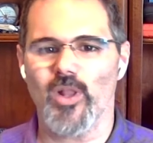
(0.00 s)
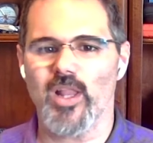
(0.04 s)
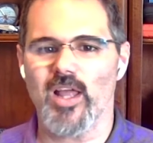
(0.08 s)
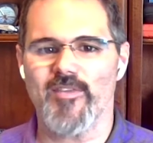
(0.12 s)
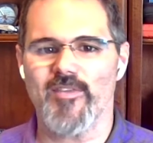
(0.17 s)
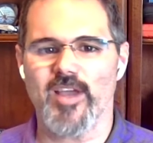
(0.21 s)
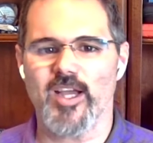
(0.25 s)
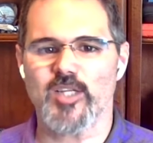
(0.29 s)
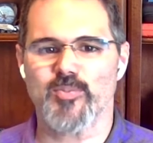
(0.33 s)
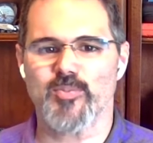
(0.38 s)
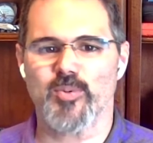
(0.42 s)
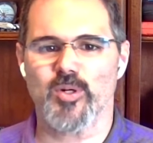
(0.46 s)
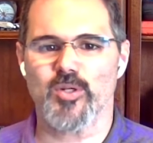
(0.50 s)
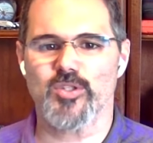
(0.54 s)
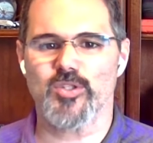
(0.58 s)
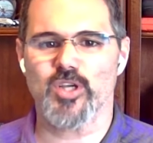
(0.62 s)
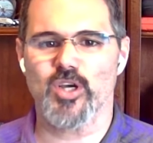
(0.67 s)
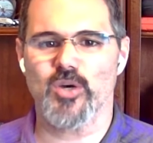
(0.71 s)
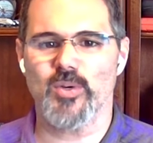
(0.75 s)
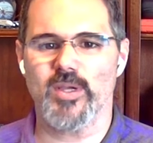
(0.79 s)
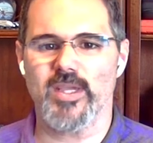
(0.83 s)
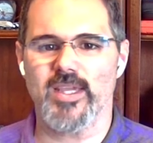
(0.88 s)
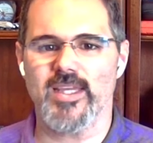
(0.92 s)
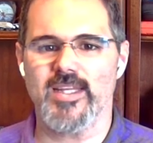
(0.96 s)
We'll have experts
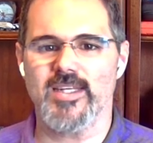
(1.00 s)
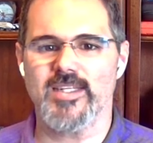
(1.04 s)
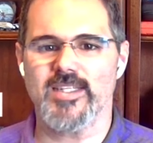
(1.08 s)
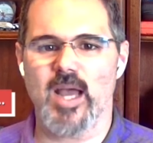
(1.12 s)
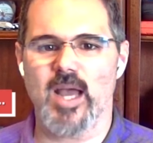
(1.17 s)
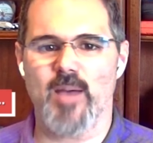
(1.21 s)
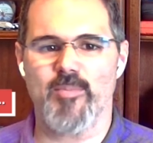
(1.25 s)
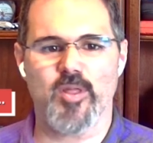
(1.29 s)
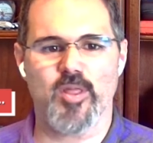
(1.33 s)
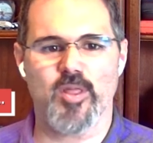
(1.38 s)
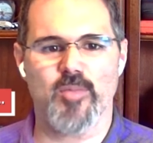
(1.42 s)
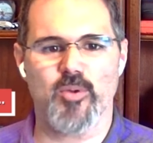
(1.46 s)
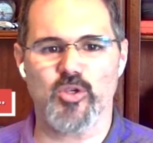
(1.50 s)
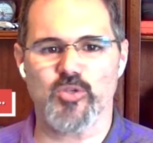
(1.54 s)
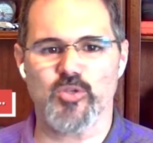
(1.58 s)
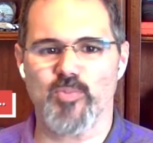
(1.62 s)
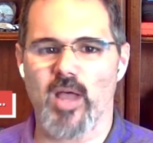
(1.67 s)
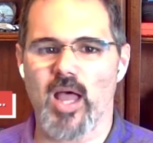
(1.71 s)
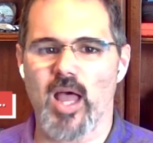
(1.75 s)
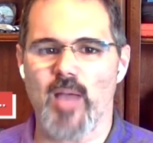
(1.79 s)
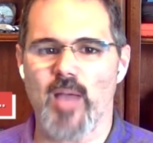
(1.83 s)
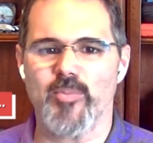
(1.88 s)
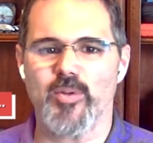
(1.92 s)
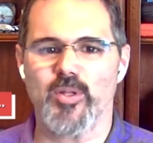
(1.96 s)
going in depth on the most
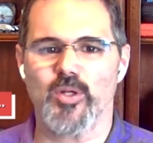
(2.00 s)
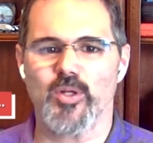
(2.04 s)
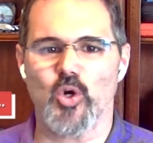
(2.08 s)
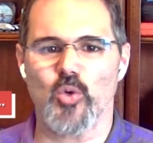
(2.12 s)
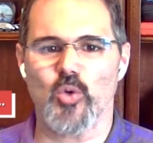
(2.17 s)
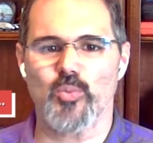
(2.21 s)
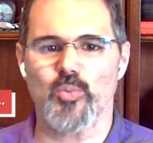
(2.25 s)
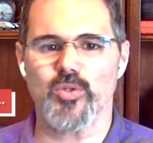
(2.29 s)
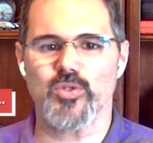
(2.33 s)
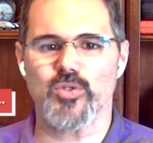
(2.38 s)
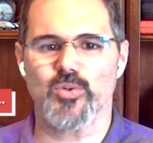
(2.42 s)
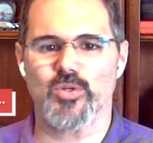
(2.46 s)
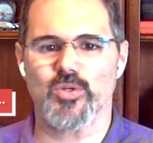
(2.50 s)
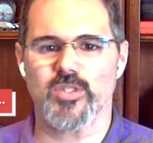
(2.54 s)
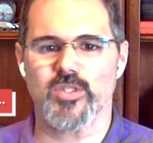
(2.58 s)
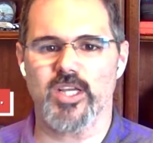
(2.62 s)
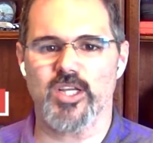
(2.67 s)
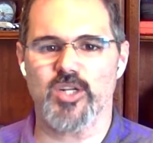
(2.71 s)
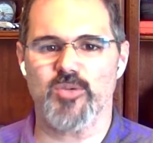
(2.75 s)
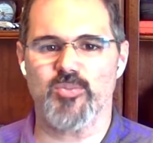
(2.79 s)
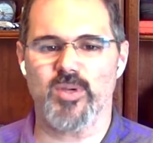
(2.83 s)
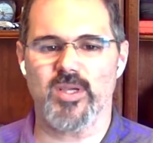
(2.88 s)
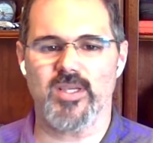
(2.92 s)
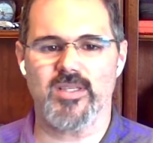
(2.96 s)
popular open source
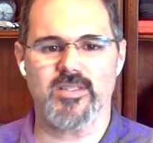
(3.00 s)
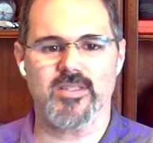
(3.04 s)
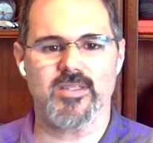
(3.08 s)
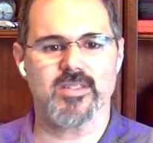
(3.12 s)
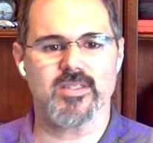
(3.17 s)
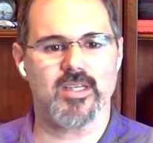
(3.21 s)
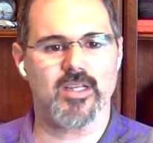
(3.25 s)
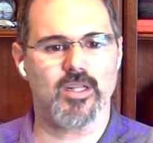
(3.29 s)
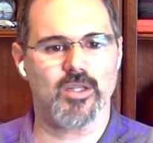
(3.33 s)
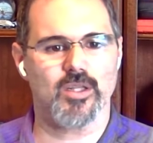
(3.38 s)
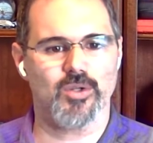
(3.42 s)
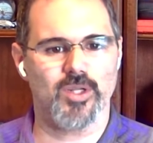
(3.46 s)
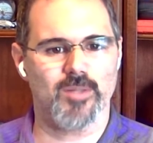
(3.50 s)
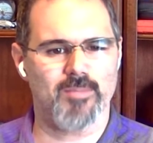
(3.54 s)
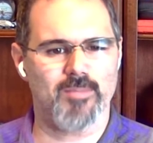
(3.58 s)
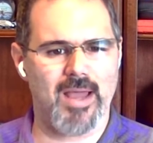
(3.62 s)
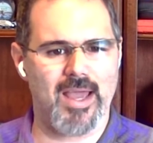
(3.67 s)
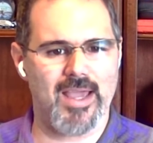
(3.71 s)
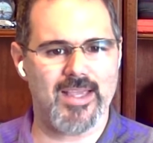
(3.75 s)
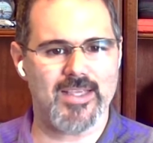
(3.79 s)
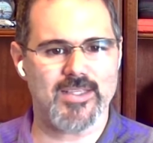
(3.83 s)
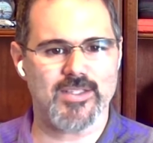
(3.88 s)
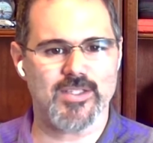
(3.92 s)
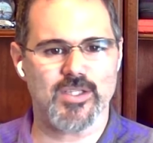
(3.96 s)
databases, including
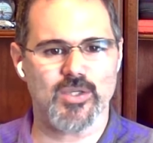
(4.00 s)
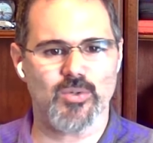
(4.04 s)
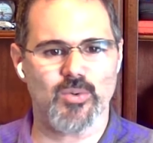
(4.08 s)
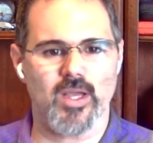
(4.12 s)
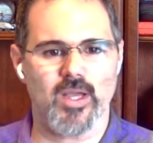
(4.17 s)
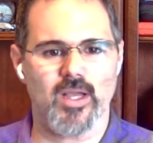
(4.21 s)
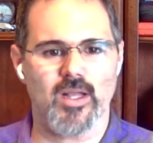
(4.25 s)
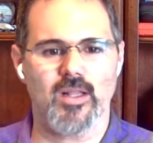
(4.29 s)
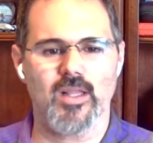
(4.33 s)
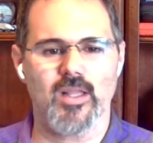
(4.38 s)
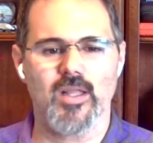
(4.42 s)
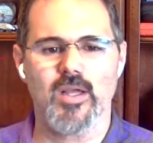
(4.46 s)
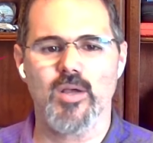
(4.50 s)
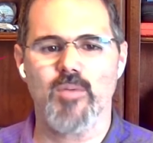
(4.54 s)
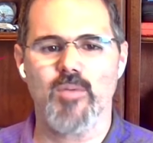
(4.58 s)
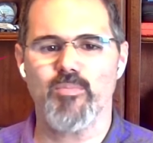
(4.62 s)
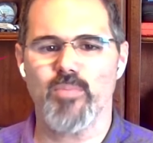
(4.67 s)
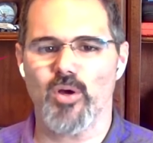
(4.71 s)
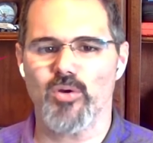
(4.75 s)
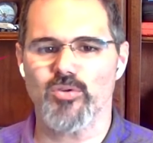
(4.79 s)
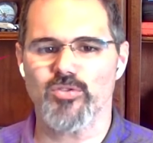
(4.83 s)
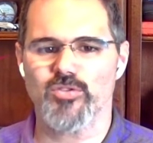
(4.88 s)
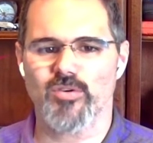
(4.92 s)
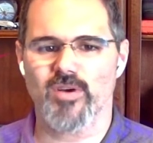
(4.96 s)
MySQL,
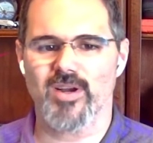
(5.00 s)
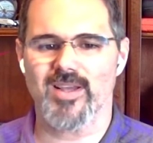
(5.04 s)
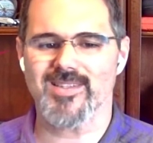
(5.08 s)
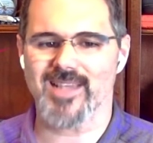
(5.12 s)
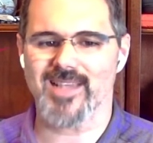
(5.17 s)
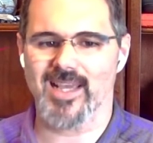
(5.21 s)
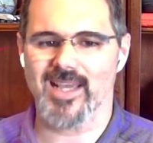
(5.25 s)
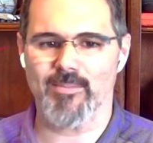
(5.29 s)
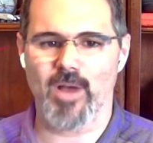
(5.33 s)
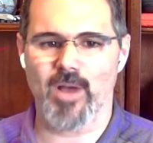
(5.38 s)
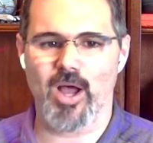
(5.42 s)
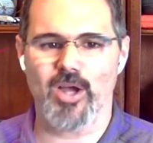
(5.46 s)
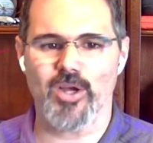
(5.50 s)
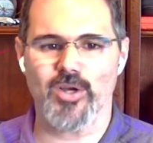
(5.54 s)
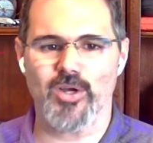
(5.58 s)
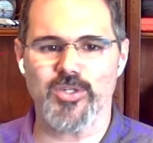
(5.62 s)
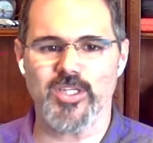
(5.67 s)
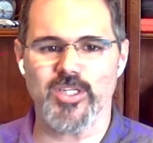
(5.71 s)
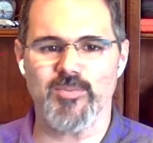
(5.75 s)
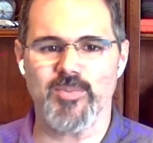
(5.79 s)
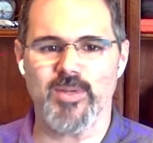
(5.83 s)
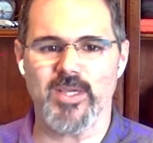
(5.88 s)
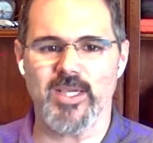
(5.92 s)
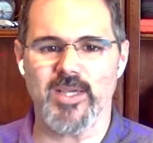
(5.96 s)
Postgres, and
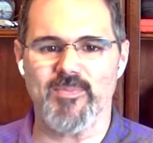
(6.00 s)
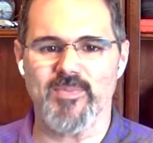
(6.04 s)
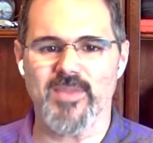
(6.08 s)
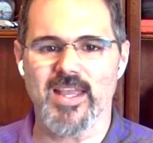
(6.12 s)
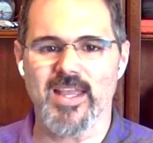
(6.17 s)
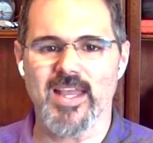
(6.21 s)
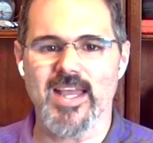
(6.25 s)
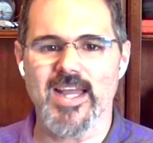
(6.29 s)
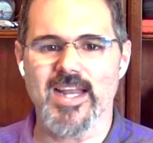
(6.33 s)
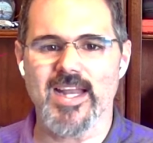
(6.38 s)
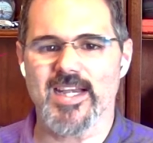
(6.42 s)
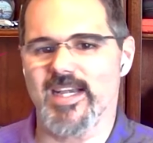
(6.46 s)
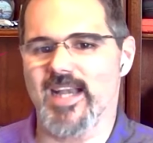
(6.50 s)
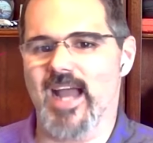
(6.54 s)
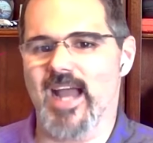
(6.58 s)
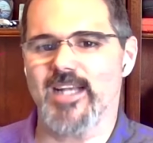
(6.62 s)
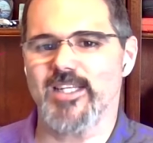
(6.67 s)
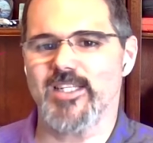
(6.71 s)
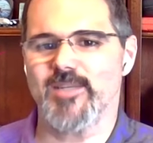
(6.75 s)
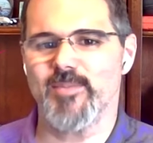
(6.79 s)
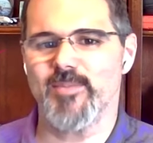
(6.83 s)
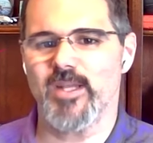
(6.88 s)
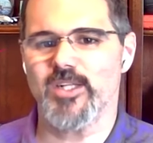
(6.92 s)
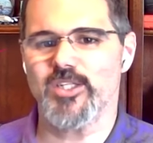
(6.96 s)
MongoDB,
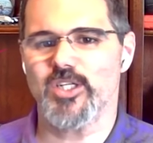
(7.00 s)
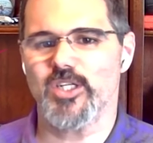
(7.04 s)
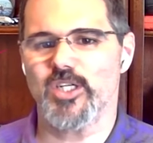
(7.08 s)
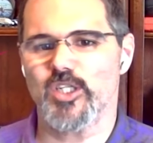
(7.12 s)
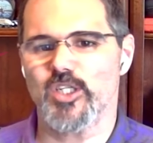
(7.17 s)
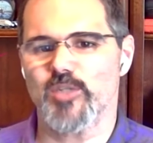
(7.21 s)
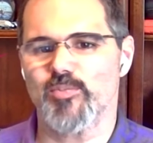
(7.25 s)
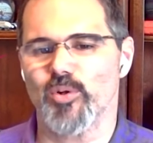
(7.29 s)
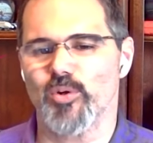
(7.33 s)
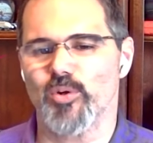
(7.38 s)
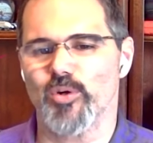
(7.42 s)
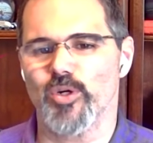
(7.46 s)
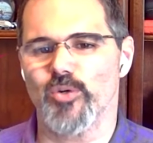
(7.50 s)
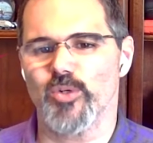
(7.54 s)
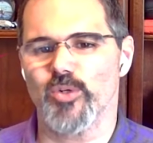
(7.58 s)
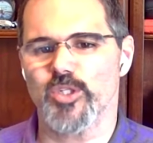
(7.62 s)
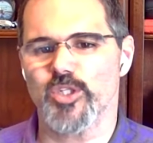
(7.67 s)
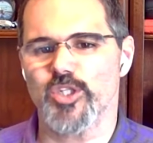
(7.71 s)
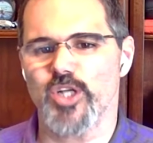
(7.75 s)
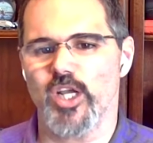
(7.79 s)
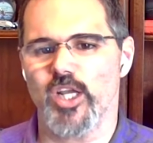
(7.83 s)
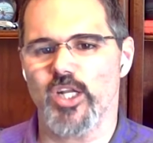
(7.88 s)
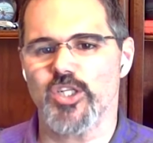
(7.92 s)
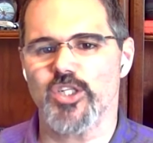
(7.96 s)
not to mention exploring
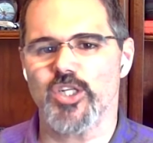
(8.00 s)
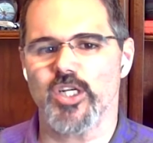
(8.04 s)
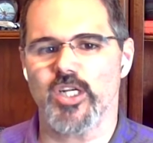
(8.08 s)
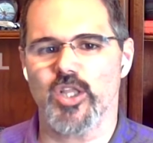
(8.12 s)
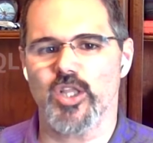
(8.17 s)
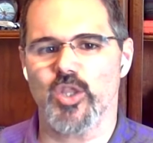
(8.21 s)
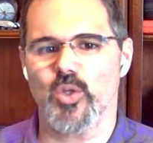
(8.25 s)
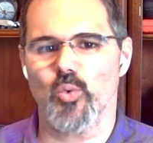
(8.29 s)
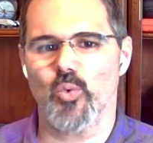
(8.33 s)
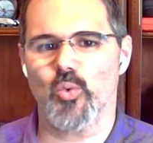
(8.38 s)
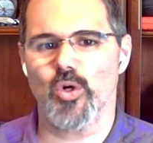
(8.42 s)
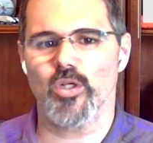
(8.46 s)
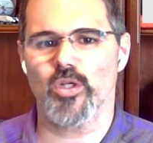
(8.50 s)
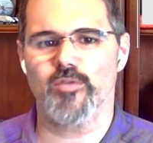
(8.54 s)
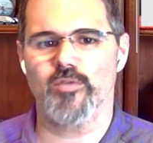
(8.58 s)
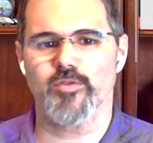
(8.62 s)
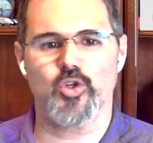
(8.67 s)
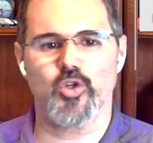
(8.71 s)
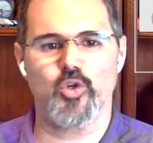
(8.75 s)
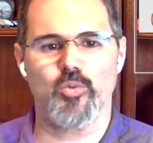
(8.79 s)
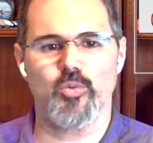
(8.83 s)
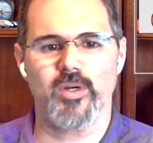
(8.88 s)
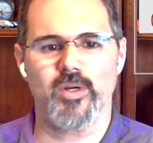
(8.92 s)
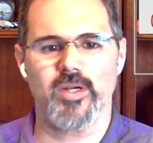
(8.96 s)
what's changing in the world of
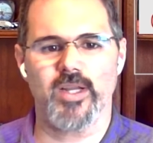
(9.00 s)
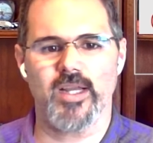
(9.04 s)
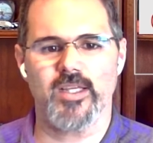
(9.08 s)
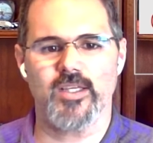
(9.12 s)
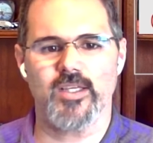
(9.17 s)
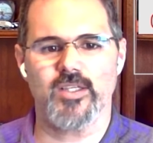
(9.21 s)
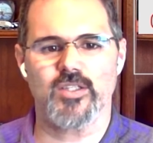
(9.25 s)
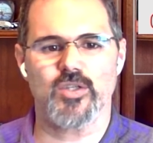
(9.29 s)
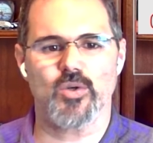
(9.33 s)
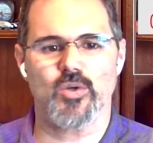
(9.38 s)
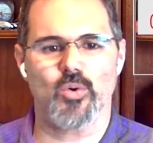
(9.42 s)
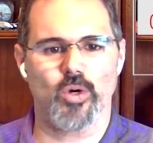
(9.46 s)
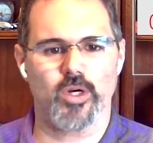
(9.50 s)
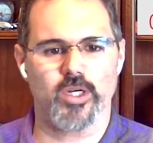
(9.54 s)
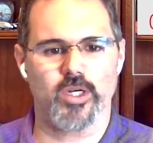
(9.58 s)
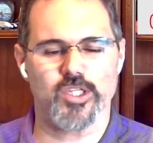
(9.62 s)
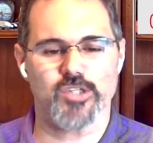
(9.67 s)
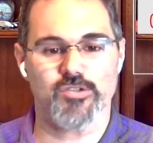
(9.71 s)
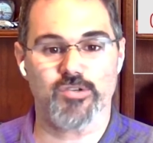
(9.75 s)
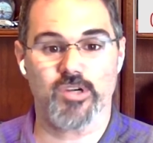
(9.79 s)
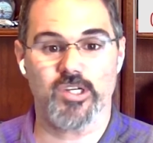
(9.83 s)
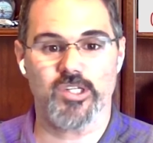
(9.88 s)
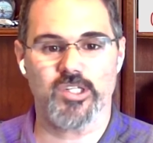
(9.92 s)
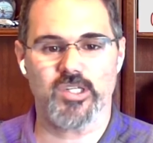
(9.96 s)
Kubernetes,
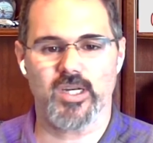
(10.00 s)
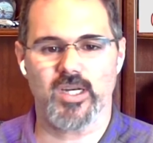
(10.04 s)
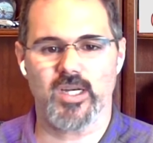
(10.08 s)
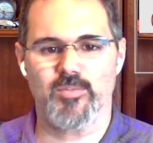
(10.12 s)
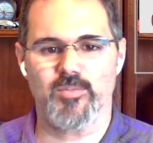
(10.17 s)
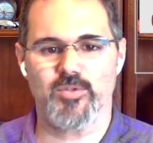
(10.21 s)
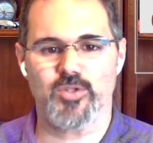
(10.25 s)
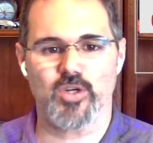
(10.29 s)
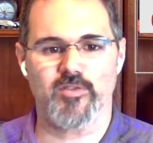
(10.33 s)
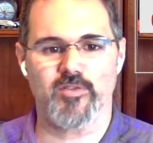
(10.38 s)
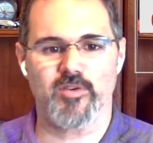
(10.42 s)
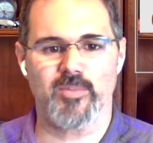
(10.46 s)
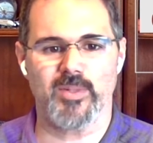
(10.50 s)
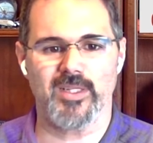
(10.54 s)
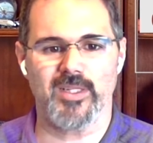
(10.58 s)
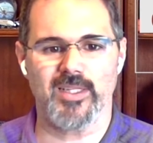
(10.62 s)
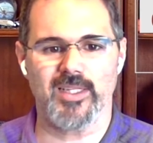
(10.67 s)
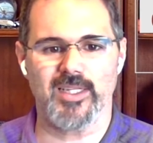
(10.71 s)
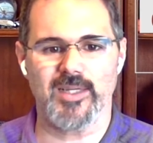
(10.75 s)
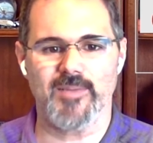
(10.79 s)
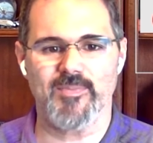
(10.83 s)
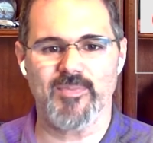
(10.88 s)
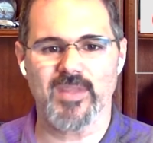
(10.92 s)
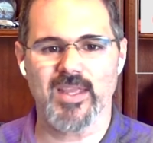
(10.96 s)
orchestration, and
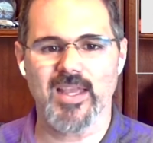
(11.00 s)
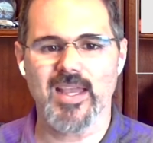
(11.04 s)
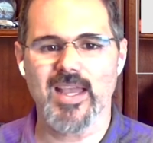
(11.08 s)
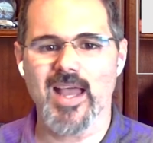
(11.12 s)
observability.